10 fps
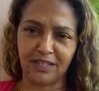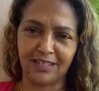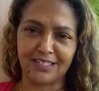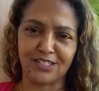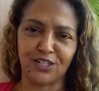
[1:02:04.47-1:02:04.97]

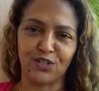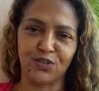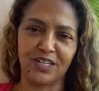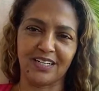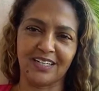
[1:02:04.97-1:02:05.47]
So
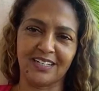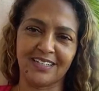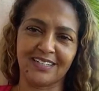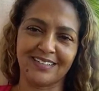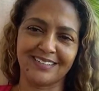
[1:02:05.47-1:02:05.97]

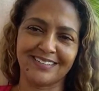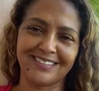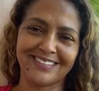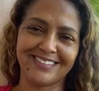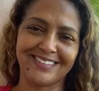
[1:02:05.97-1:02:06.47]

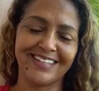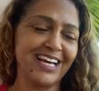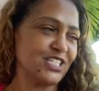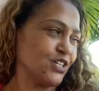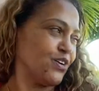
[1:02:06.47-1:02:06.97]
yeah,
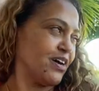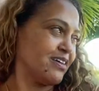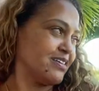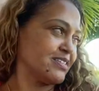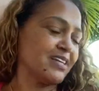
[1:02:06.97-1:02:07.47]
so
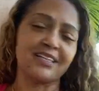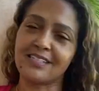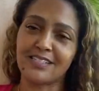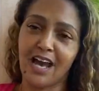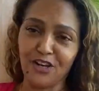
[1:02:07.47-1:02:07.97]
it's
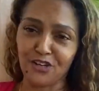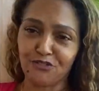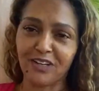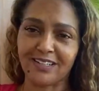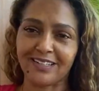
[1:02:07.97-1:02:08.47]
an honor,
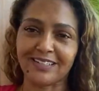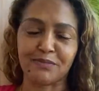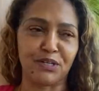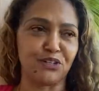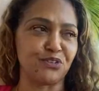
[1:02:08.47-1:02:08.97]
frankly, to
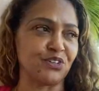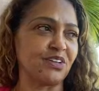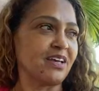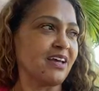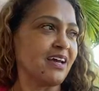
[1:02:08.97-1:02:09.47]
be interviewed.
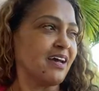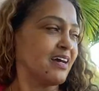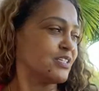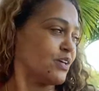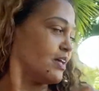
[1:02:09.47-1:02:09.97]

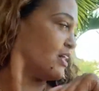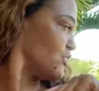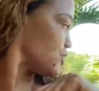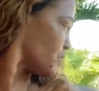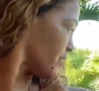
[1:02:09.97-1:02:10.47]
So I'll
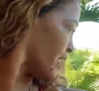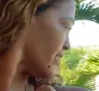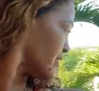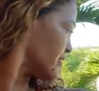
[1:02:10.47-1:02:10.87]
enjoy that.